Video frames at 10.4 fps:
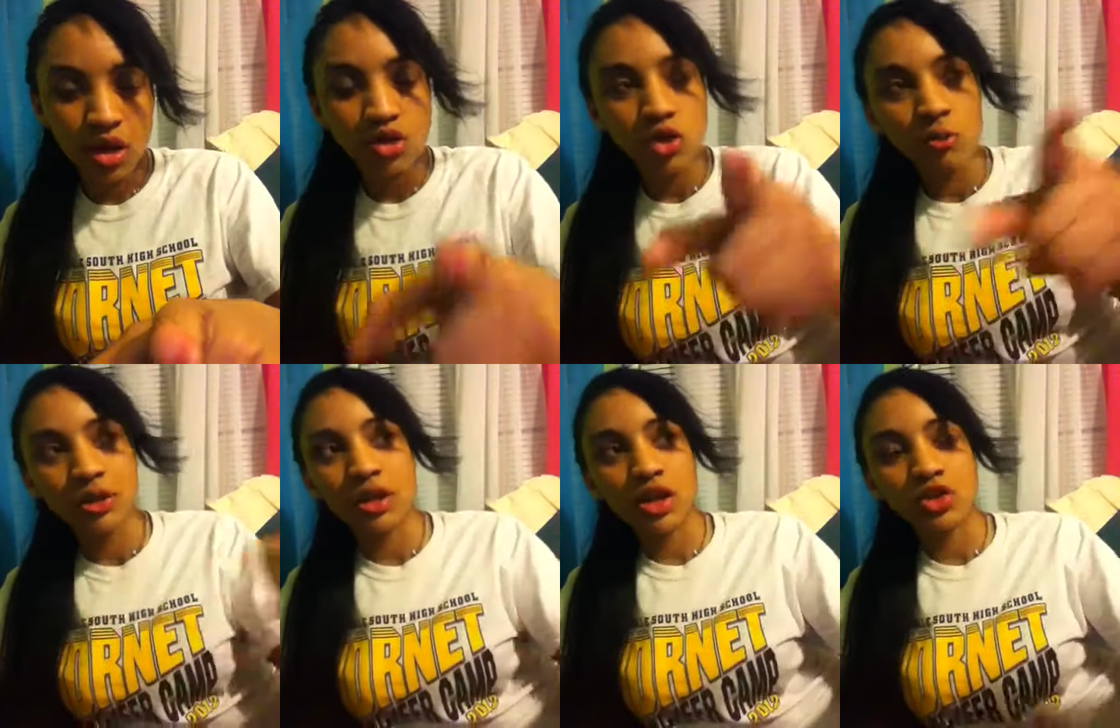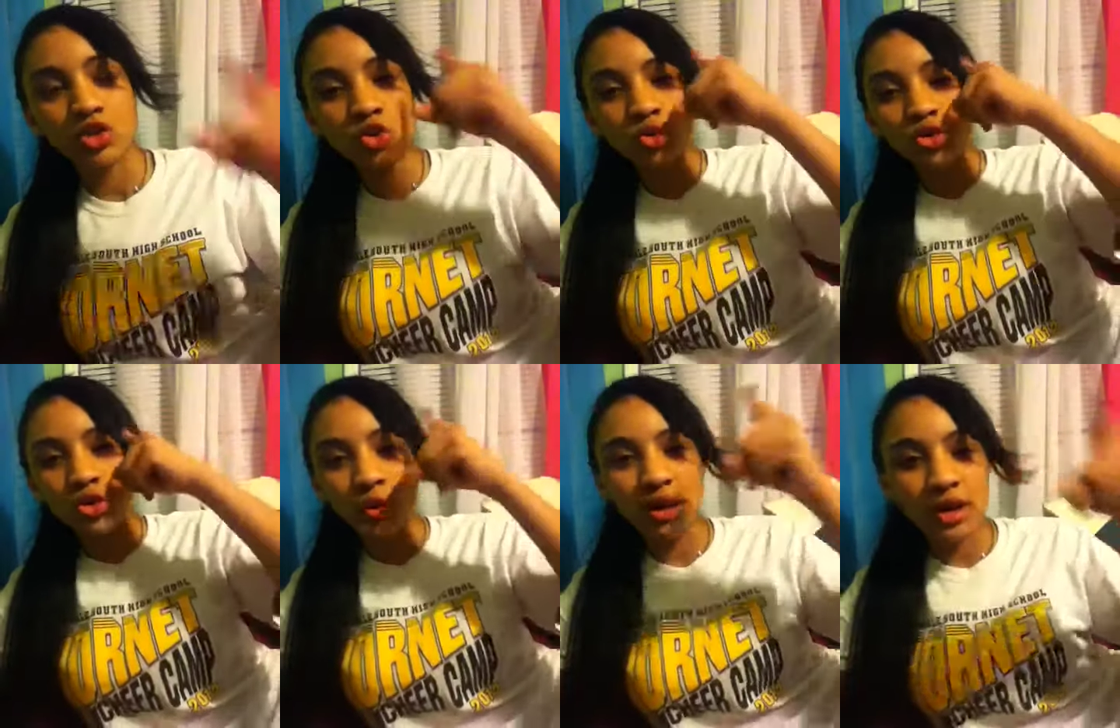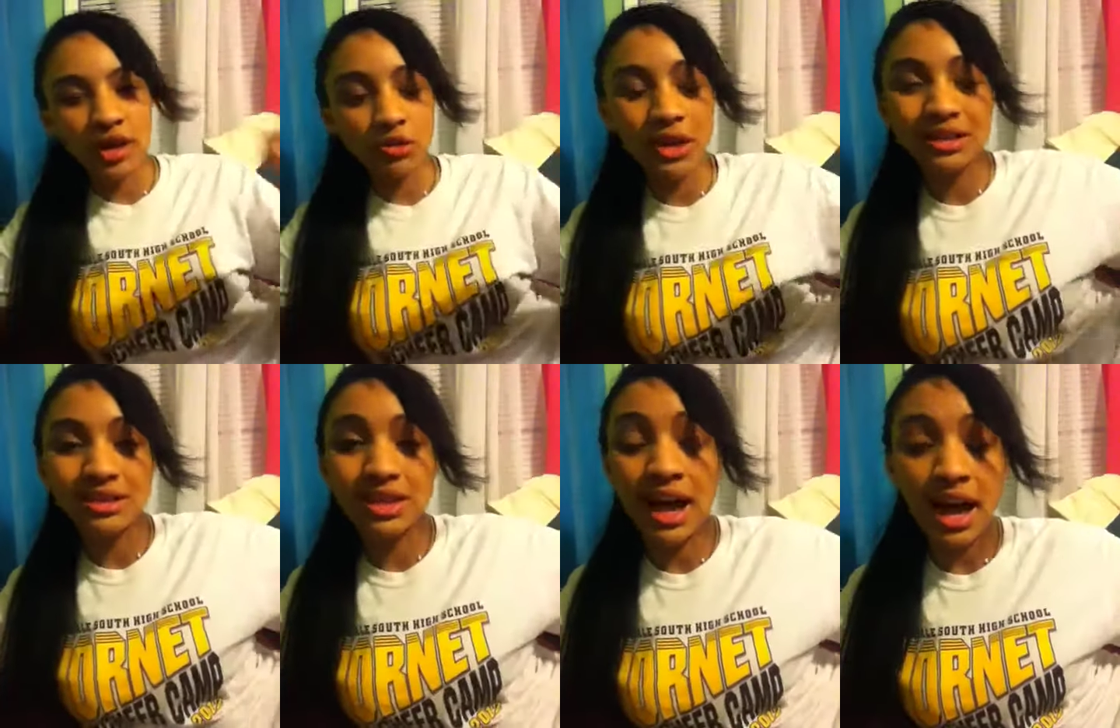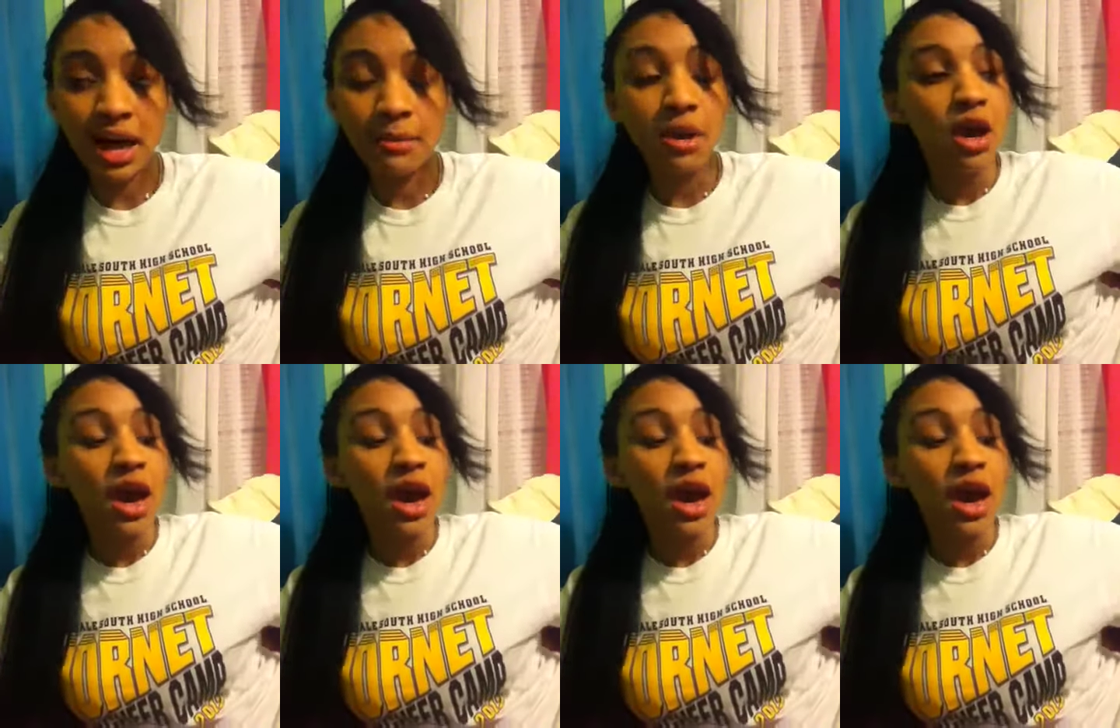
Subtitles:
So because you were so ignorant at the time,